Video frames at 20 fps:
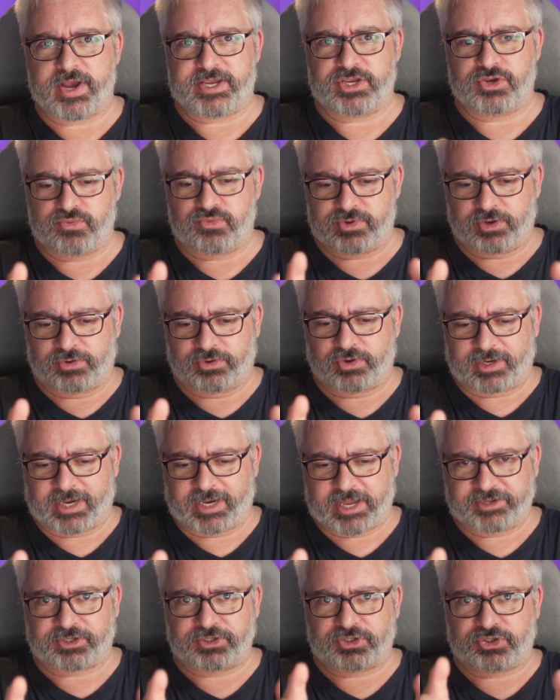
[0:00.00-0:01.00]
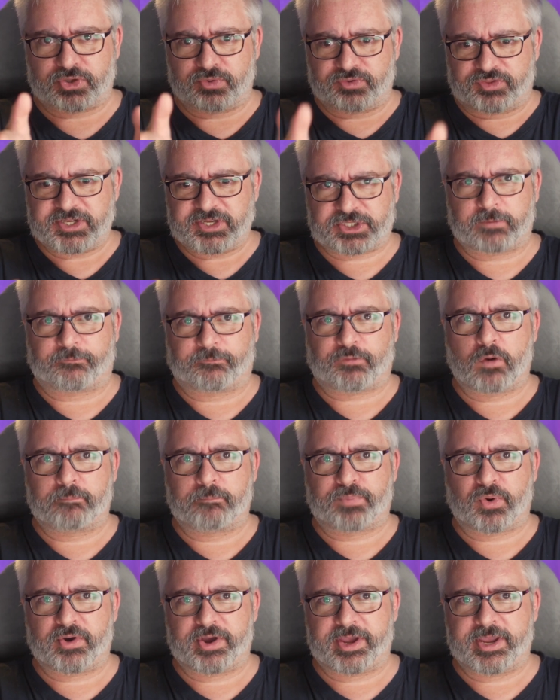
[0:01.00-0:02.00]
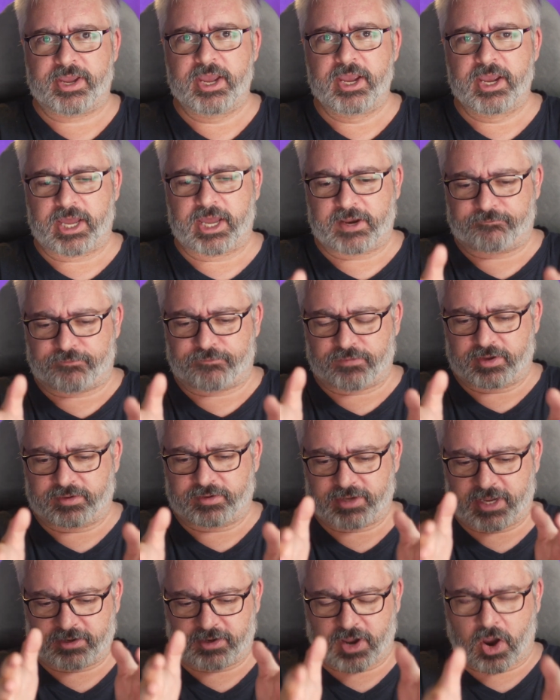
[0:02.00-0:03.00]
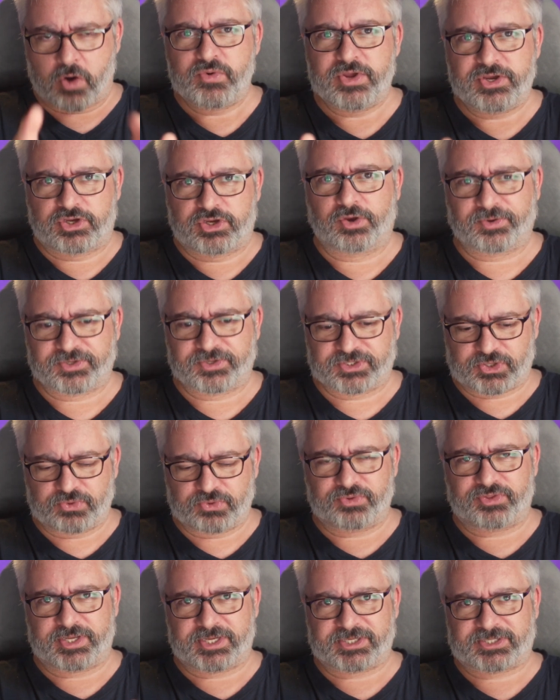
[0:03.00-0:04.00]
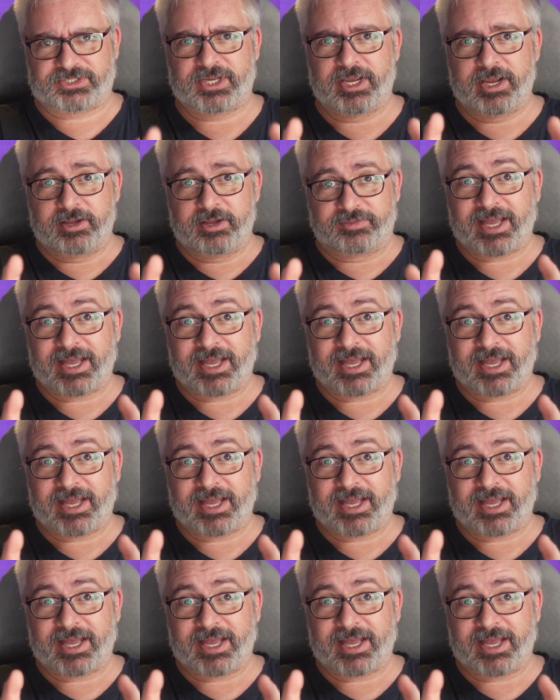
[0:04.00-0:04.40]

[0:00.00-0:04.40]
You're not allowed to do this if you're a boy, and only girls do this.